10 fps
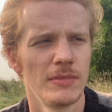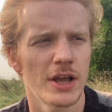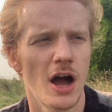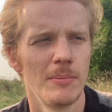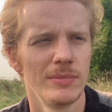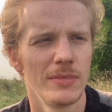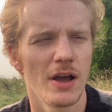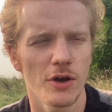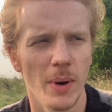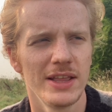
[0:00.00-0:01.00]
become
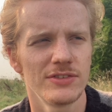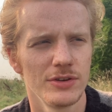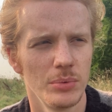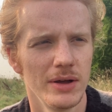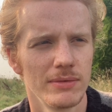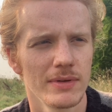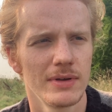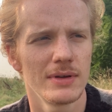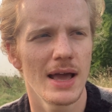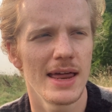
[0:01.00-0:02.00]
acquainted with
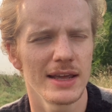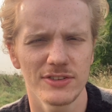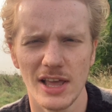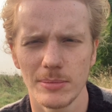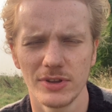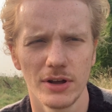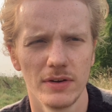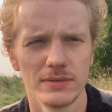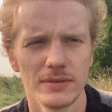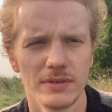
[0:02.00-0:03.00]
and accepting
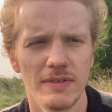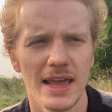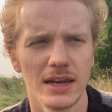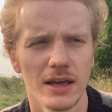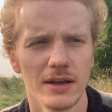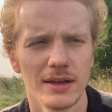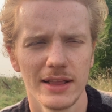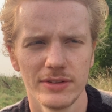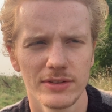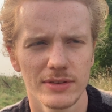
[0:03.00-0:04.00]
of failure
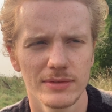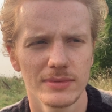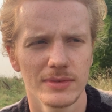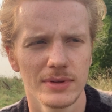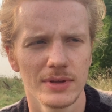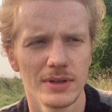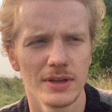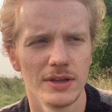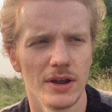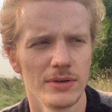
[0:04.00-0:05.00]
and,
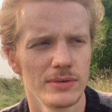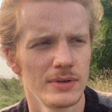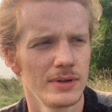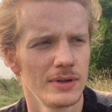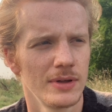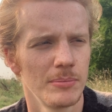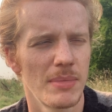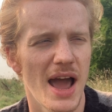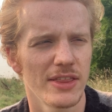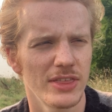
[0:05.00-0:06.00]
you know,
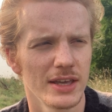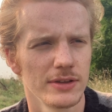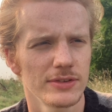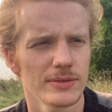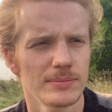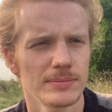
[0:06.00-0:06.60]
bad things,